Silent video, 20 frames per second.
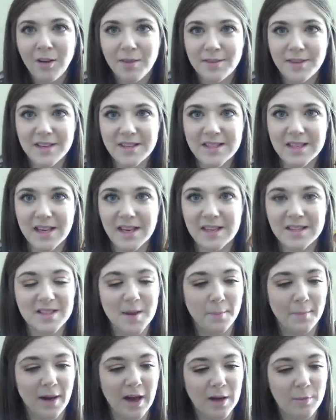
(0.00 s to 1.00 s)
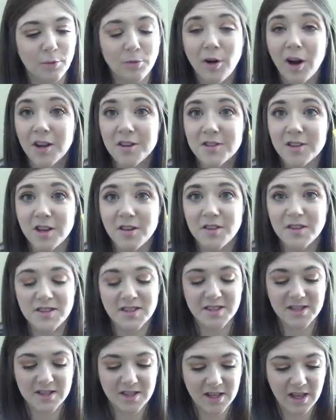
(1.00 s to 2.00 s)
This is my bronzer.
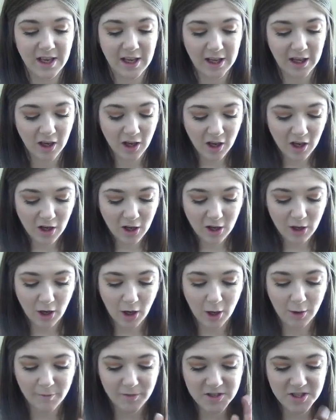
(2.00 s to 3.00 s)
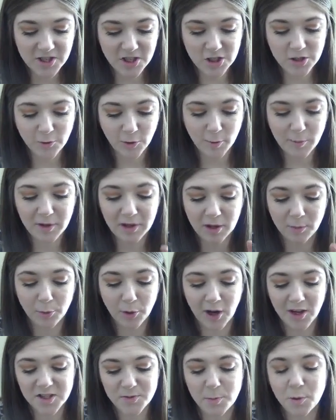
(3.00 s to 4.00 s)
This is the um, Physicians Formula
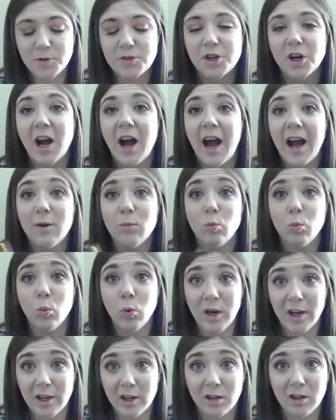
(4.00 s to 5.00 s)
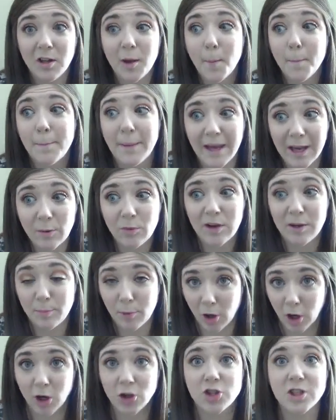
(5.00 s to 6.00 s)
Bronze Booster. I will be
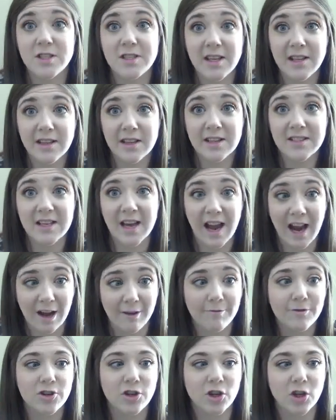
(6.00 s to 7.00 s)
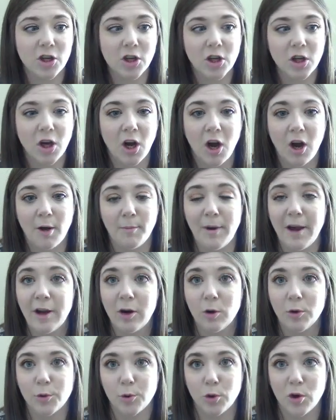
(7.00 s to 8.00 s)
repurchasing this after um, I
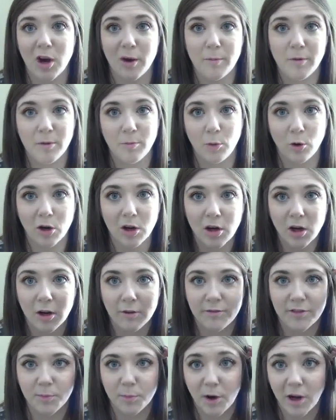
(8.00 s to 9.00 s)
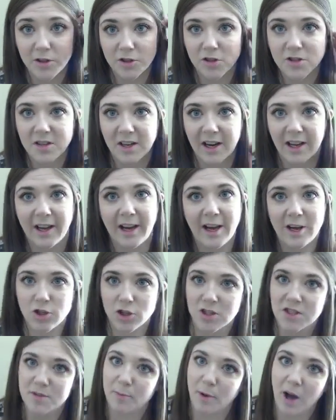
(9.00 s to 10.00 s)
go through a couple more of the bronzers that I like I
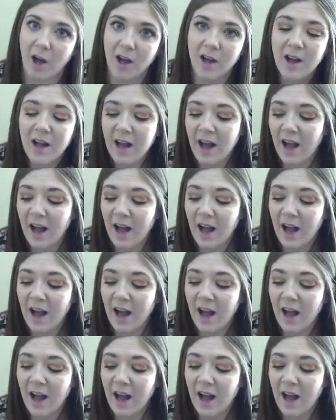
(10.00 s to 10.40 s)
just bought.